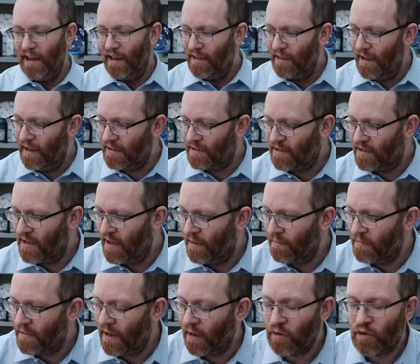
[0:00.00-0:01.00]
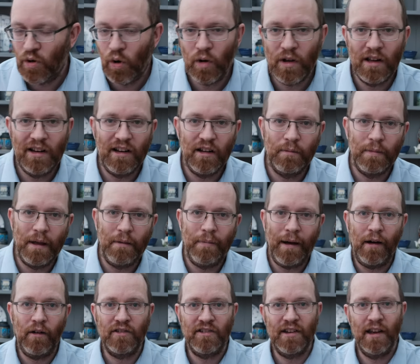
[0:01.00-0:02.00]
Let's now talk a little bit
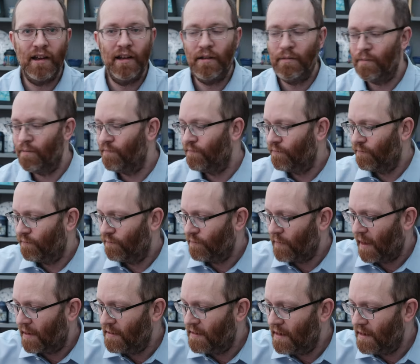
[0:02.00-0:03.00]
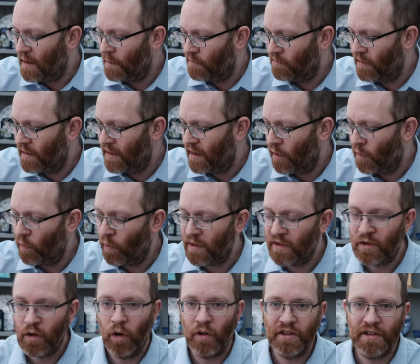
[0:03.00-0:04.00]
about Nino Marino and what
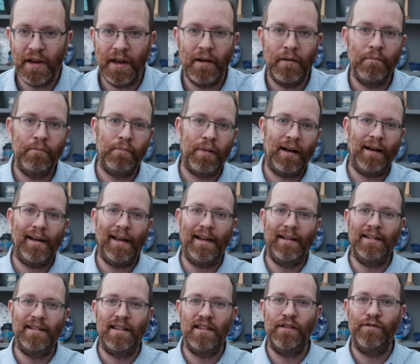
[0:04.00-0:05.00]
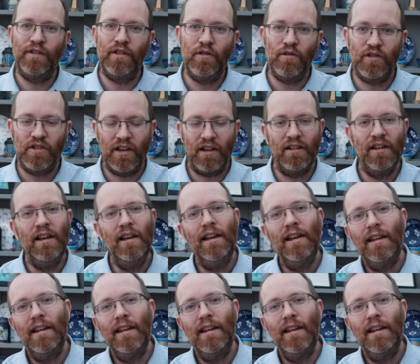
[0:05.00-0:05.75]
he's got planned in the future.